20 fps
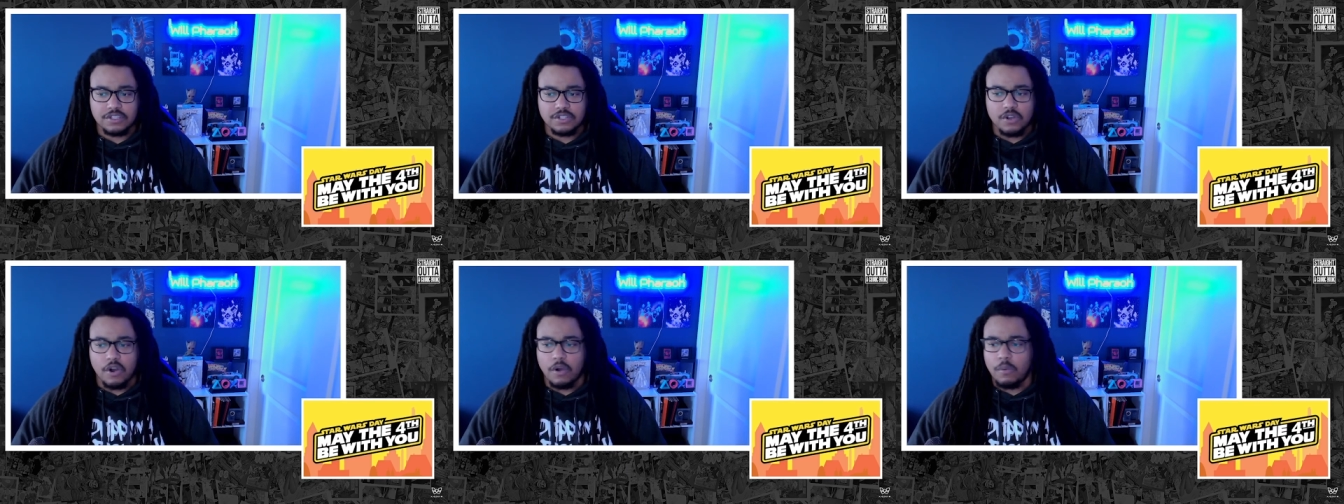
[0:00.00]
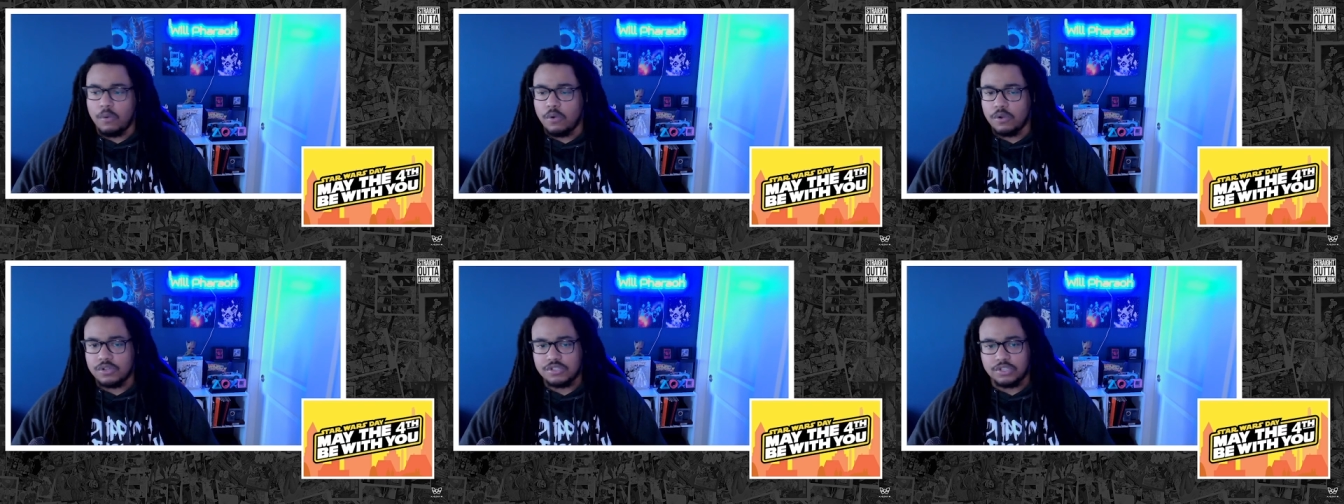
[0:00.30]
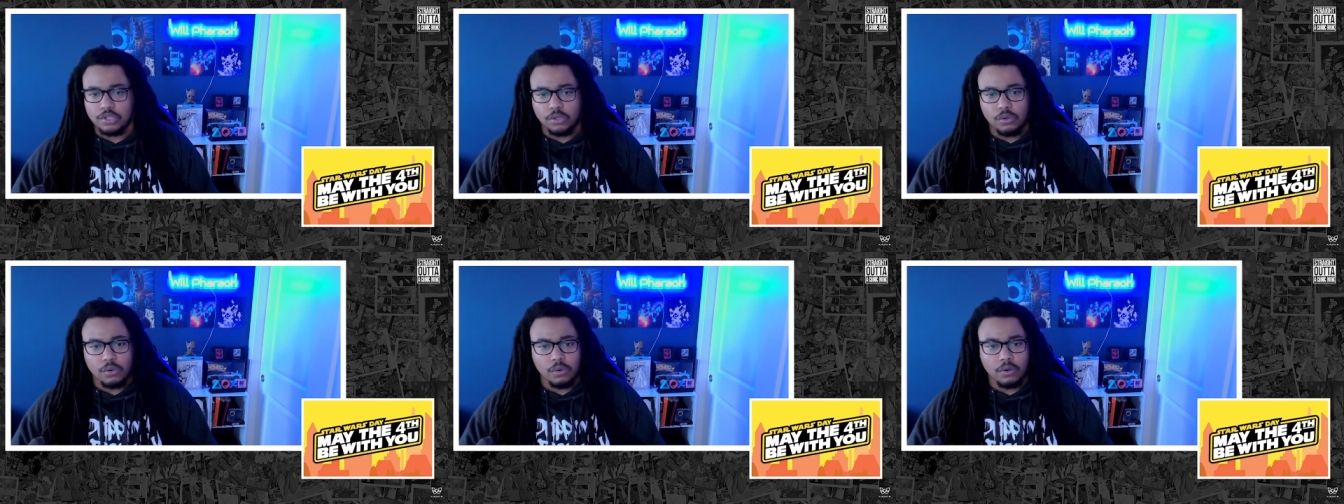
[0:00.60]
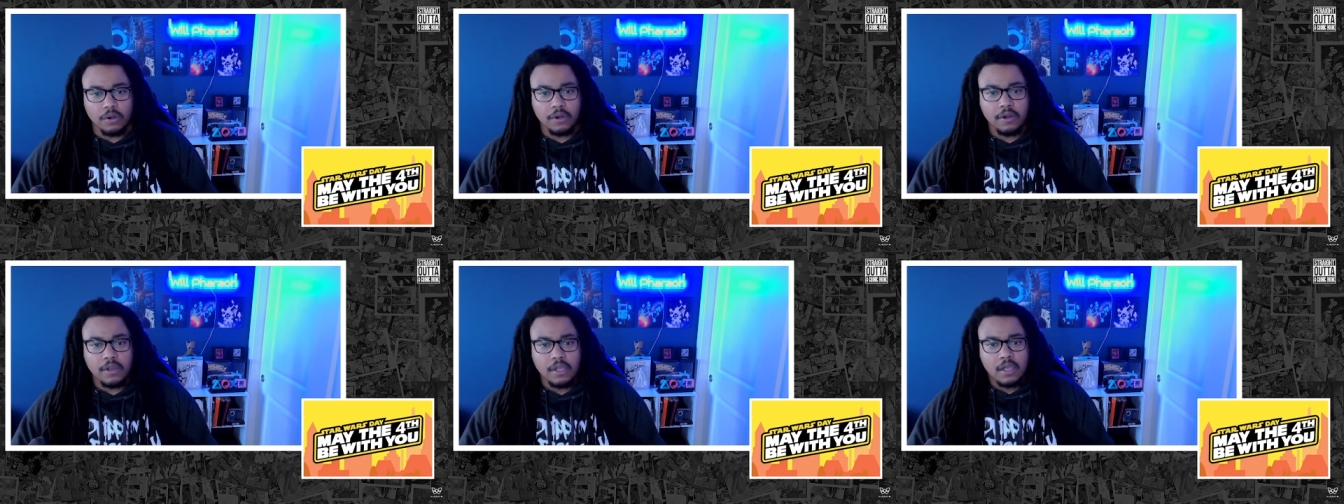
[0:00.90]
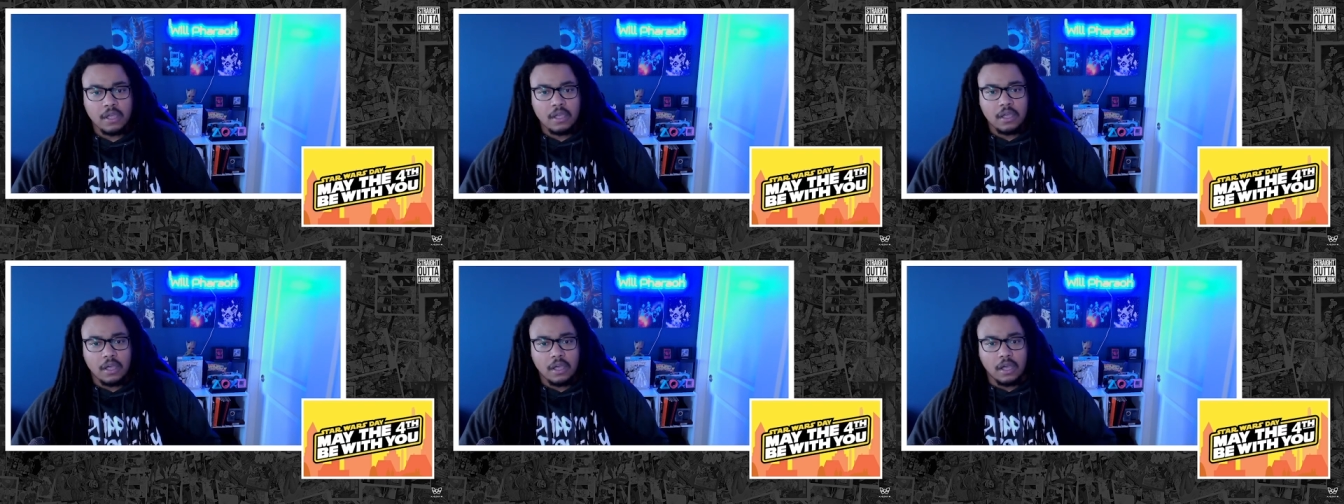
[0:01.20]
Star Wars lore
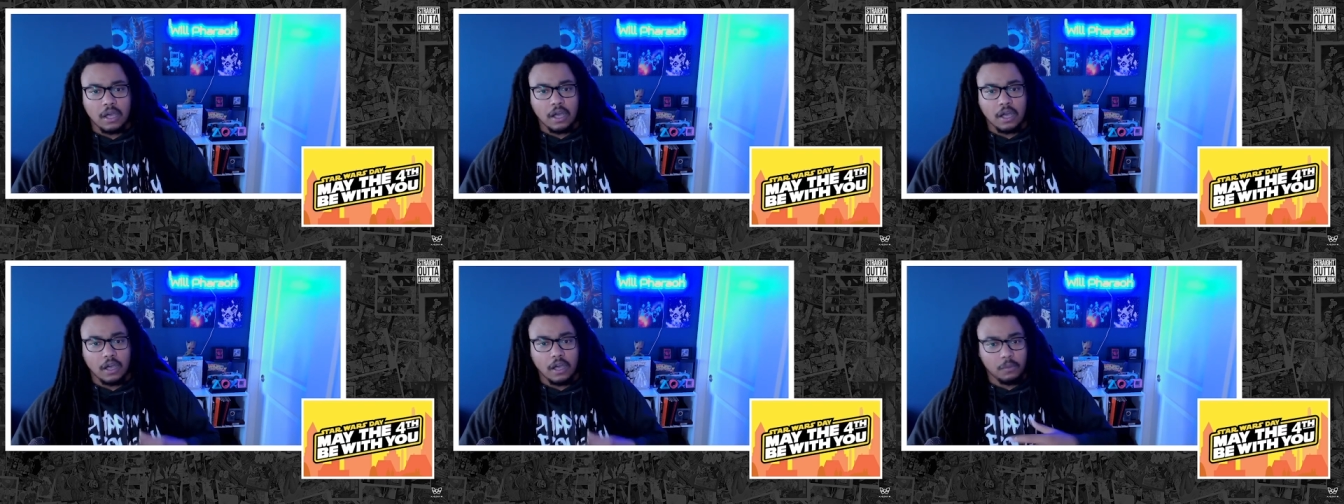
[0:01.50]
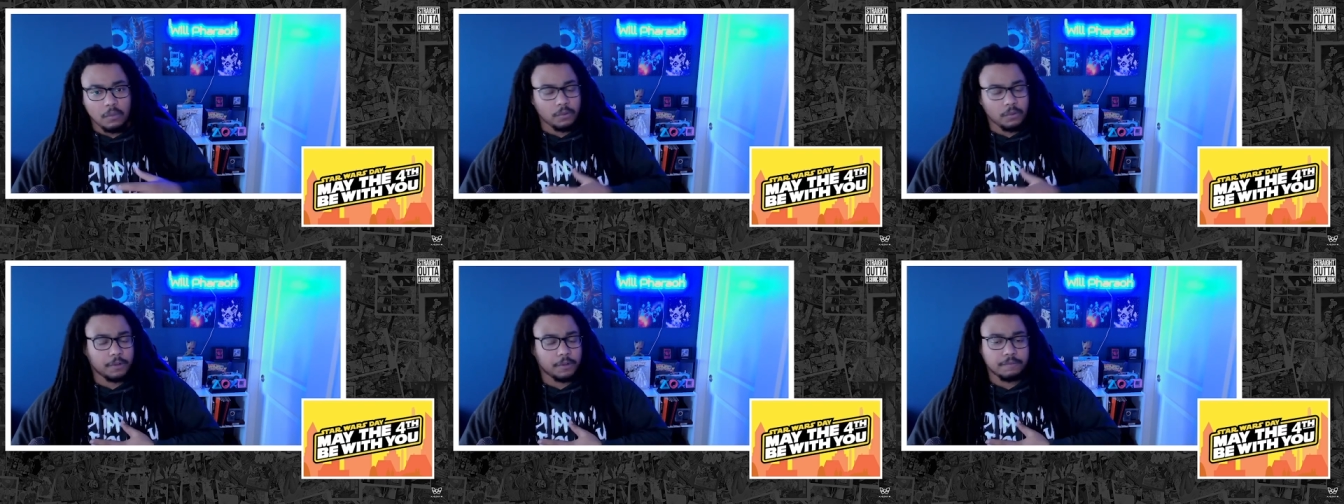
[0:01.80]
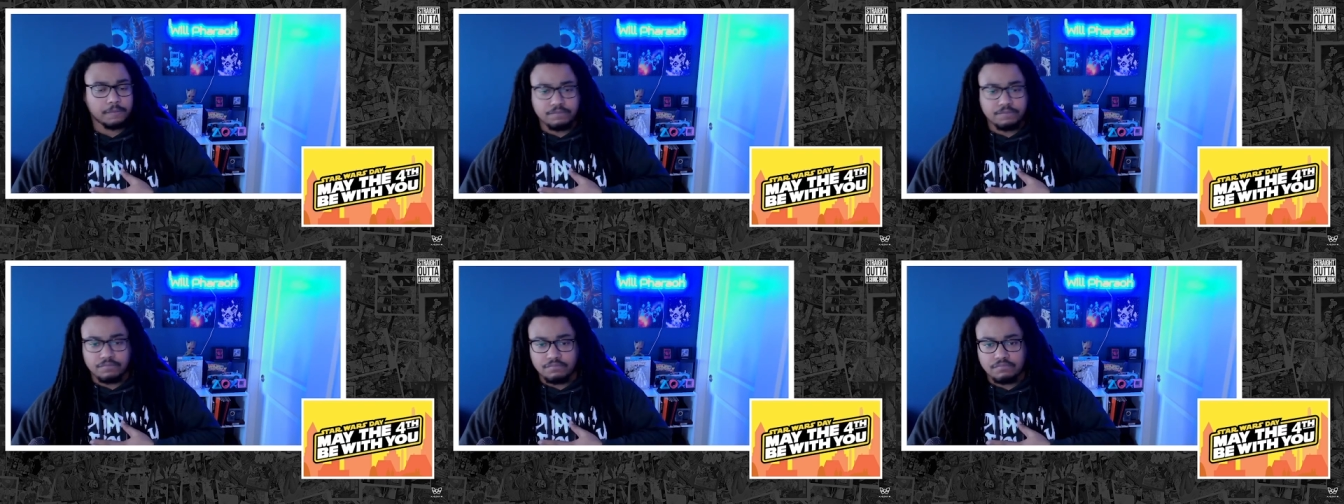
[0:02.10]
were,